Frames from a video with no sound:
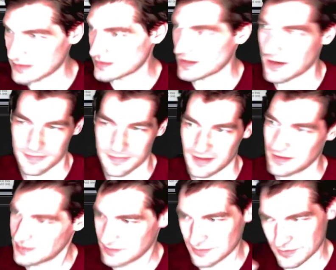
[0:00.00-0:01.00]
top deck.
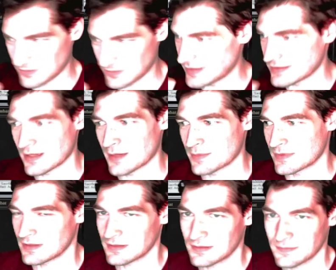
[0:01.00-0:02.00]
Great top deck.